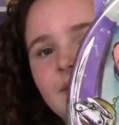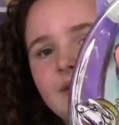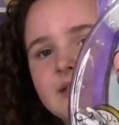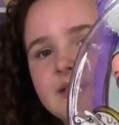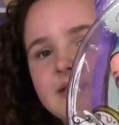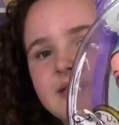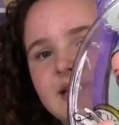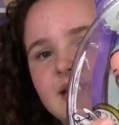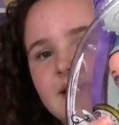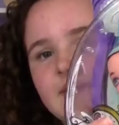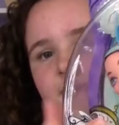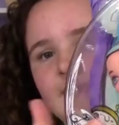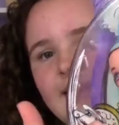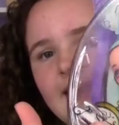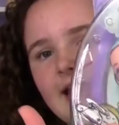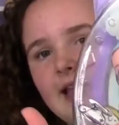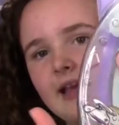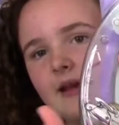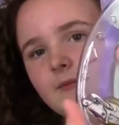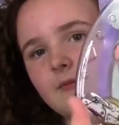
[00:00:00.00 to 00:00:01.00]
really see it in the
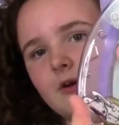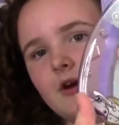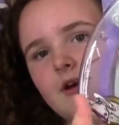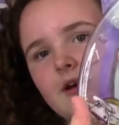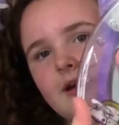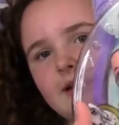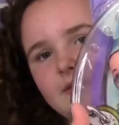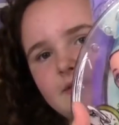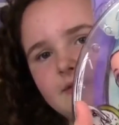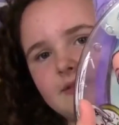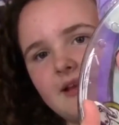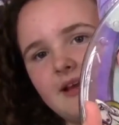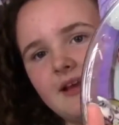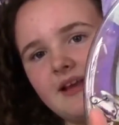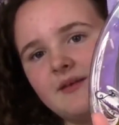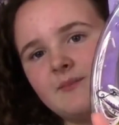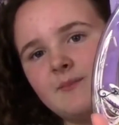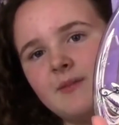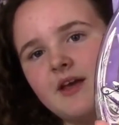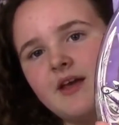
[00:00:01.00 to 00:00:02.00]
camera, I don't
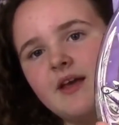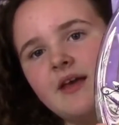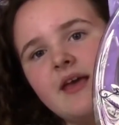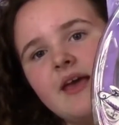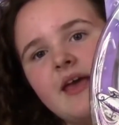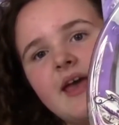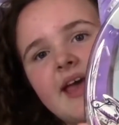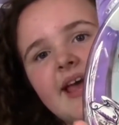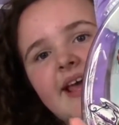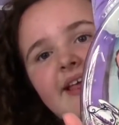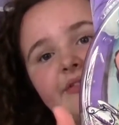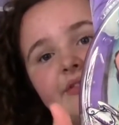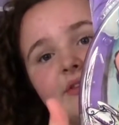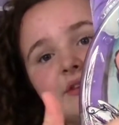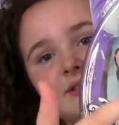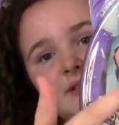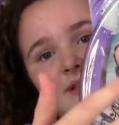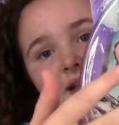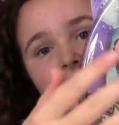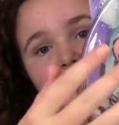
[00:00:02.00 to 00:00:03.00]
think, but it
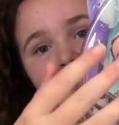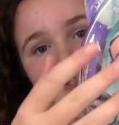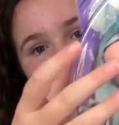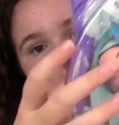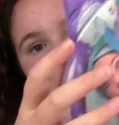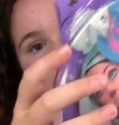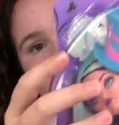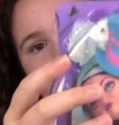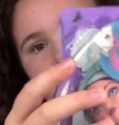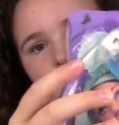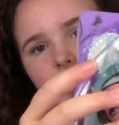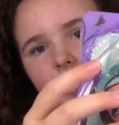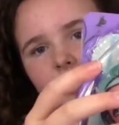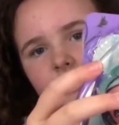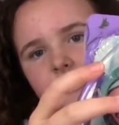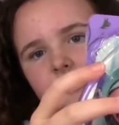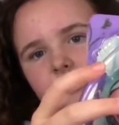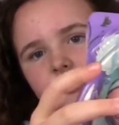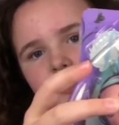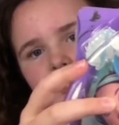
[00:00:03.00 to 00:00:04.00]
looks like a
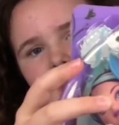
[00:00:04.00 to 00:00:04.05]
stopwatch,